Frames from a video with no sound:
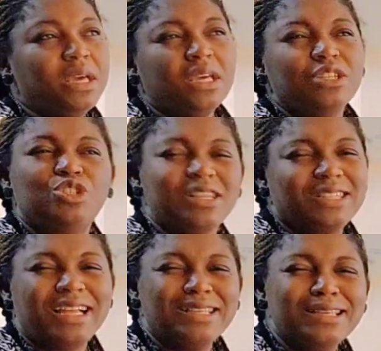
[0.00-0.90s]
just
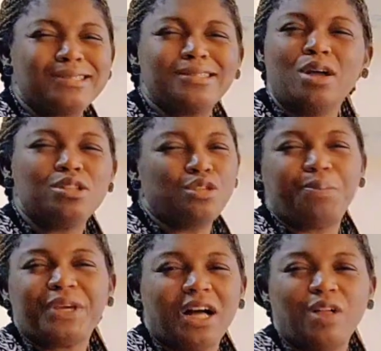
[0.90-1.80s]
that it's not
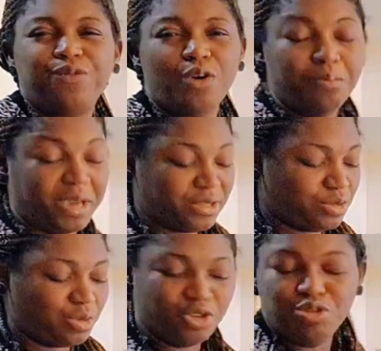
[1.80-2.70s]
typical for men to,
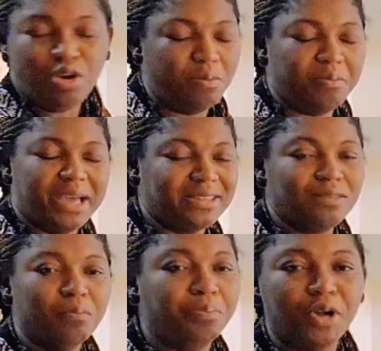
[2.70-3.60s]

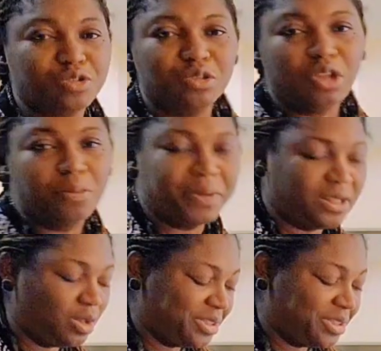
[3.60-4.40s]
men bottle up a lot.